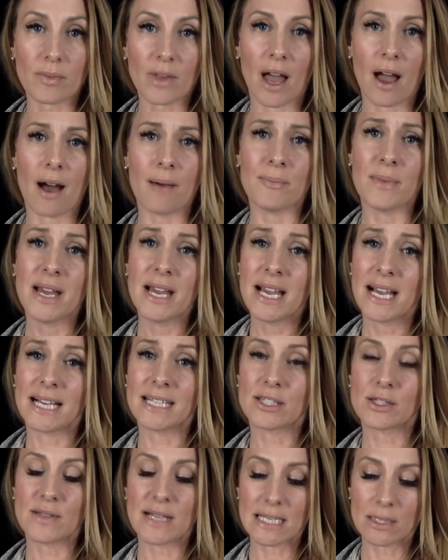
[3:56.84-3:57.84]
Um,
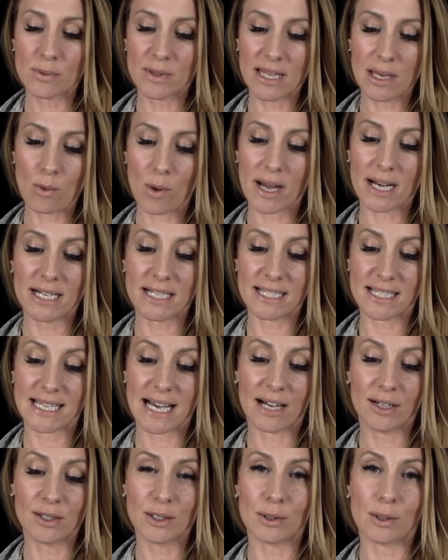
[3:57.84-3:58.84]
and so that's what they wanted to
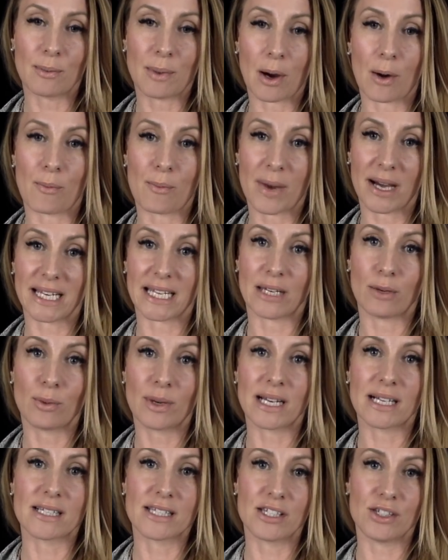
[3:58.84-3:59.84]
tell you about money.
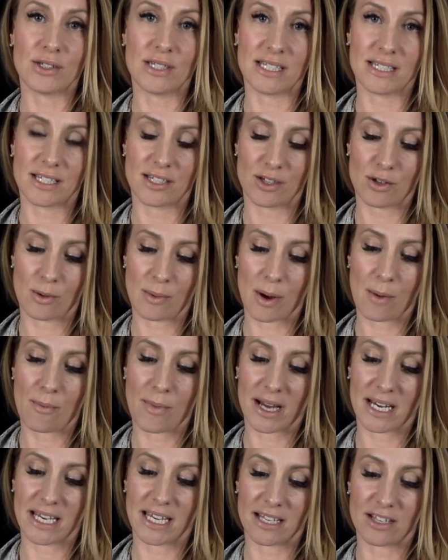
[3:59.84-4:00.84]
What else do you need to know about
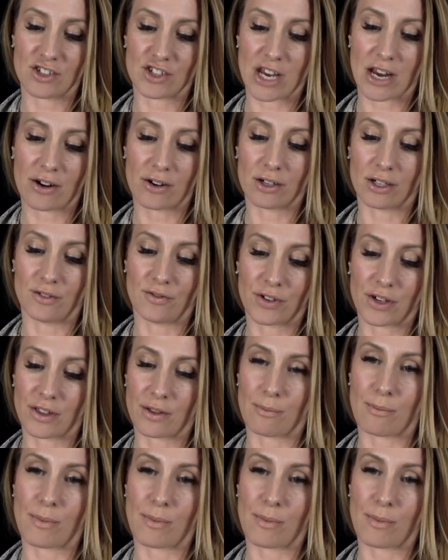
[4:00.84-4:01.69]
money in general for the